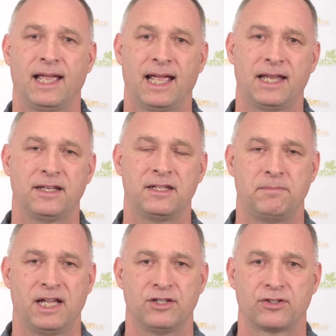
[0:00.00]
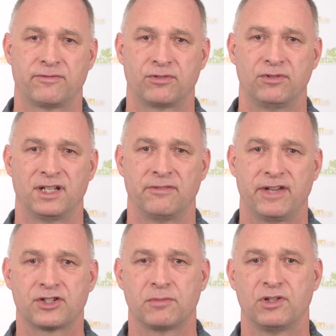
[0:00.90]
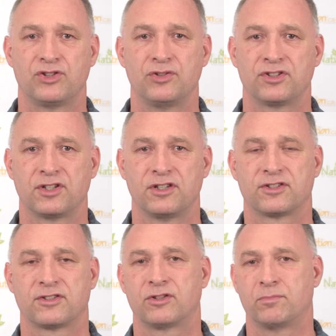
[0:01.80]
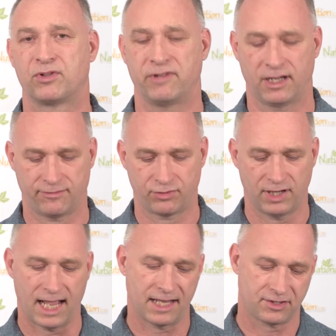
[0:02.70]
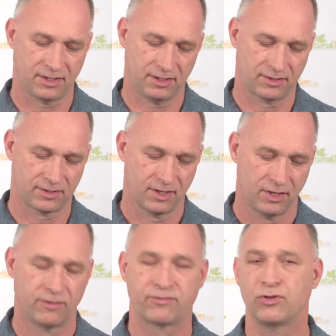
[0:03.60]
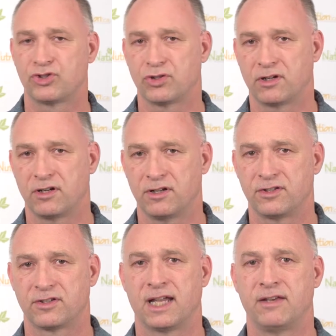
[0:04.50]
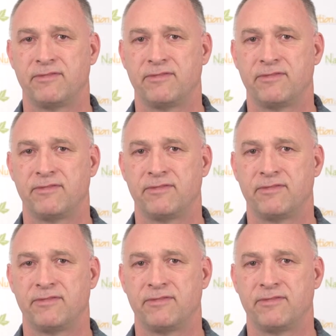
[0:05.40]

and in a base of fruit and vegetable juices to provide fruit acids, fruit sugars, and